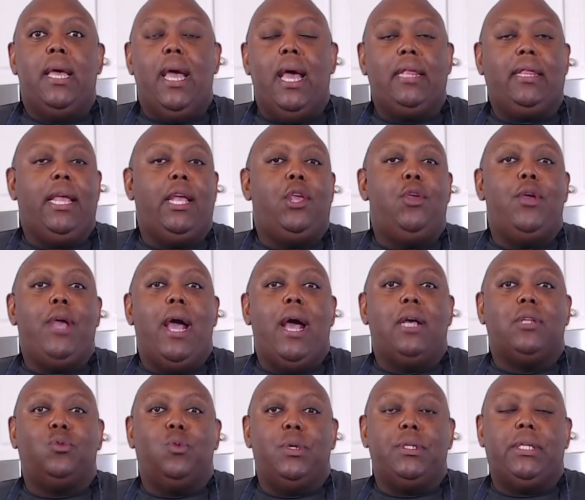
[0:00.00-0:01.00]
And thank you
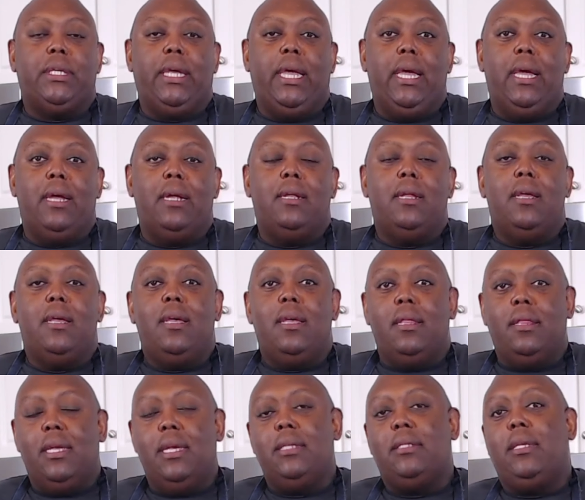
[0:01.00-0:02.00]
guys once again.
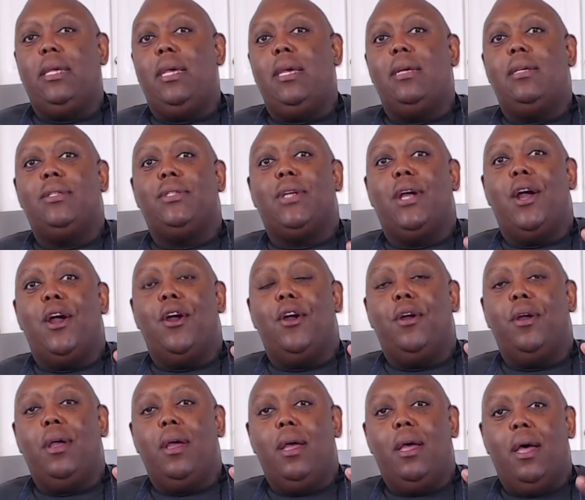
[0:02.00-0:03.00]
This is our
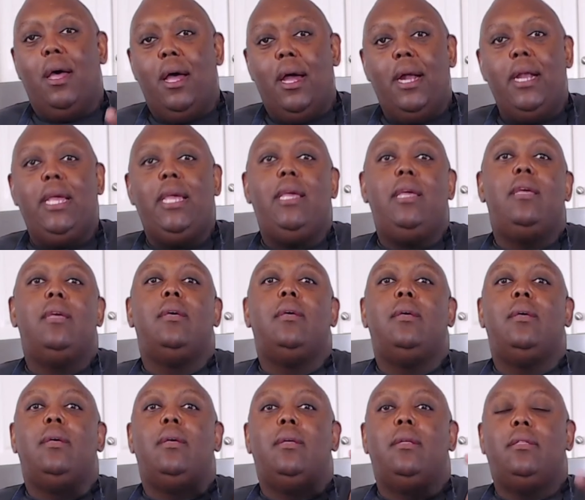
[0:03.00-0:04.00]
honey
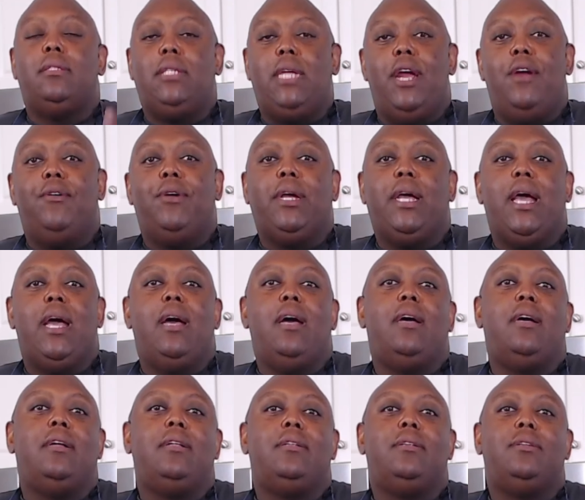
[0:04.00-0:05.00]

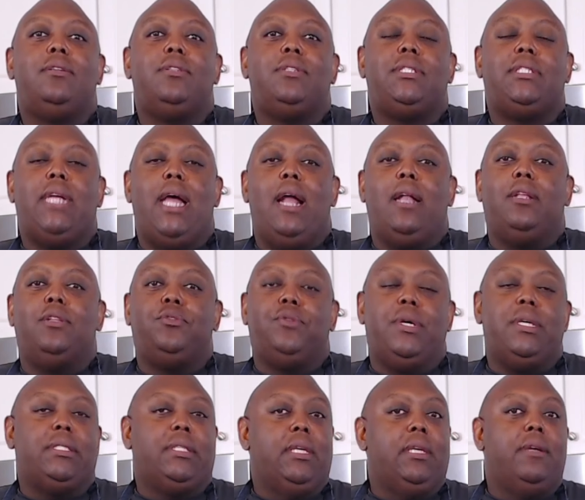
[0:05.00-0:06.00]
tarragon salad
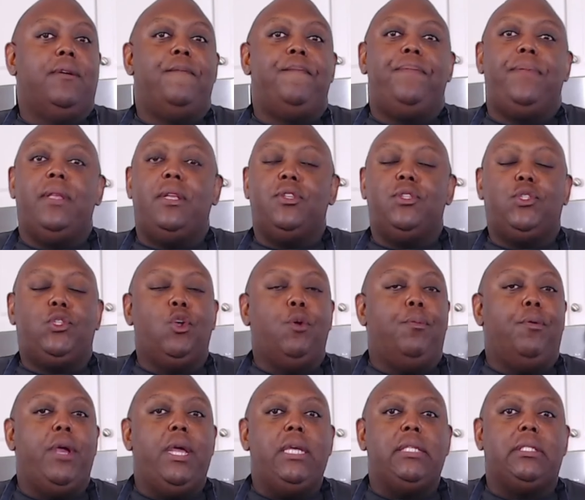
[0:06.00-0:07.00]
dressing.
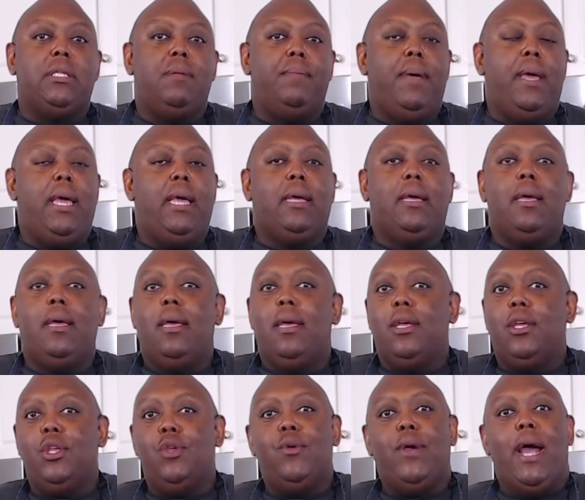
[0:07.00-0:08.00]
Super easy to make.
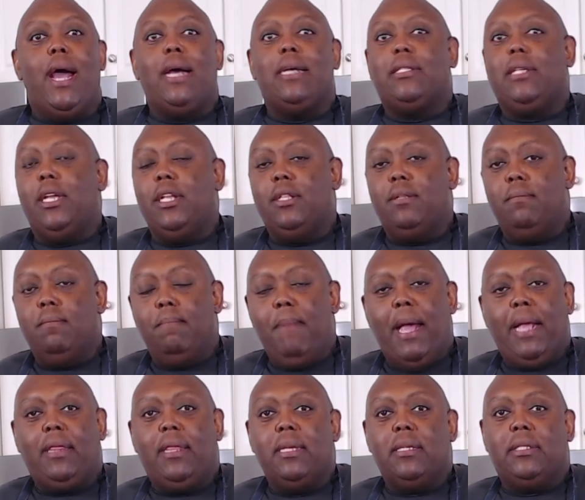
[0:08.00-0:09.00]
You guys can
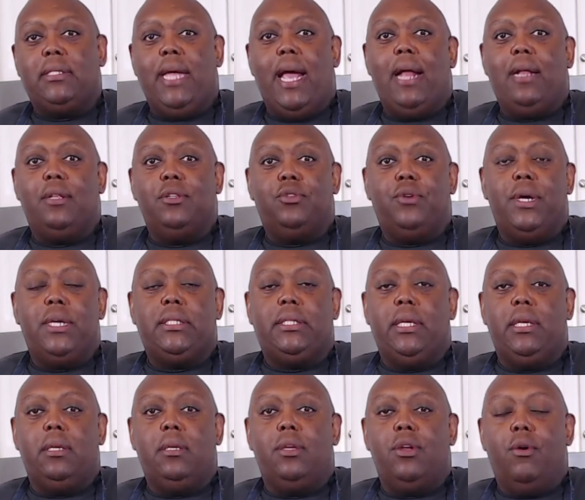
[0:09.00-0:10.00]
make this salad
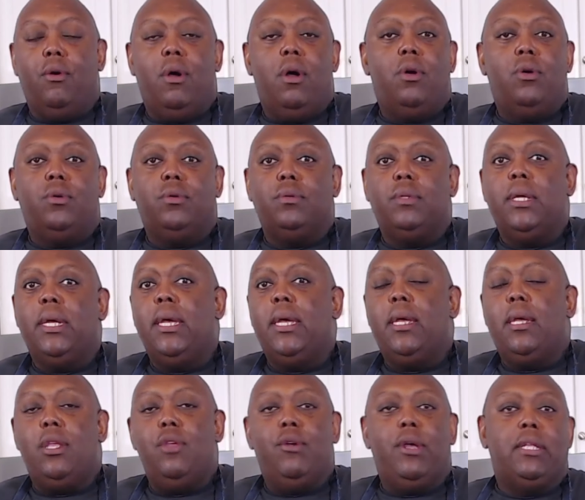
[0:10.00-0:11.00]
dressing your own.
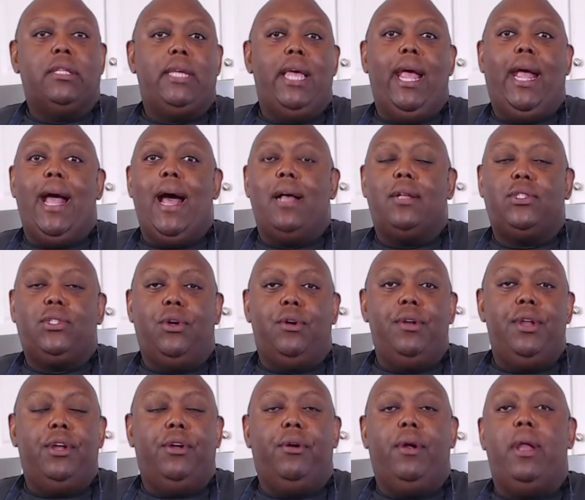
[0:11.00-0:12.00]
You can take out
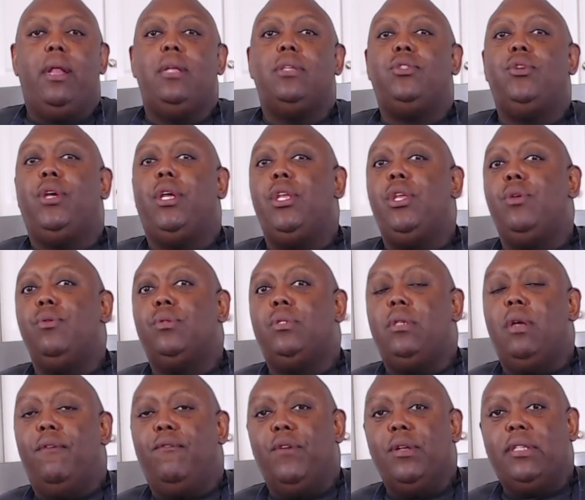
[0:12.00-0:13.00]
certain ingredients. You can use
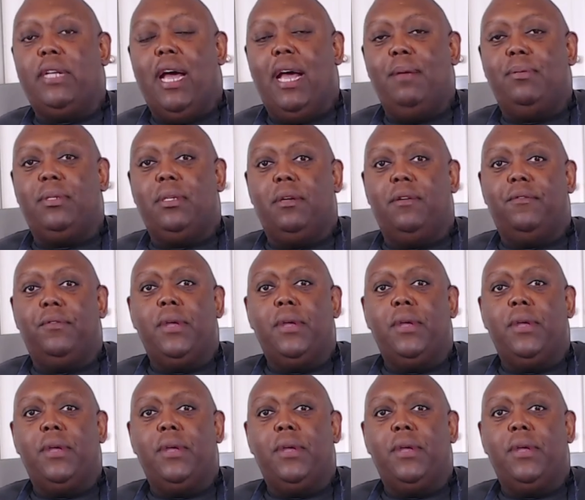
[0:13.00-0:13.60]
different types of